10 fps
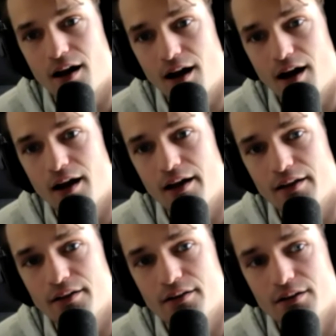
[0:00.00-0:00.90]

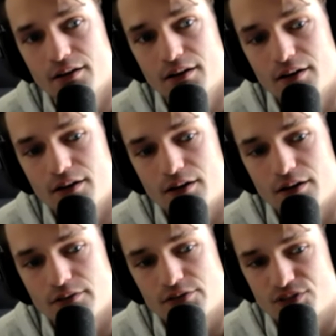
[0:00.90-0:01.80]
I
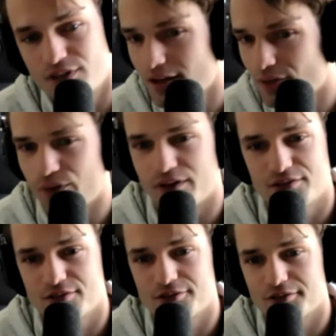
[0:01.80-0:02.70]
sing
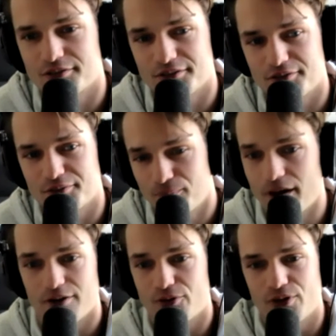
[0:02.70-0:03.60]
this
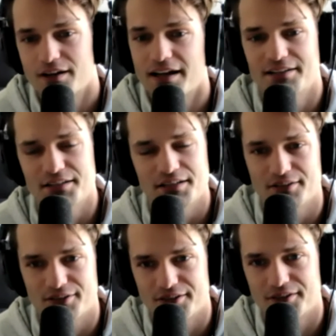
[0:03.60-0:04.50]
better than I did?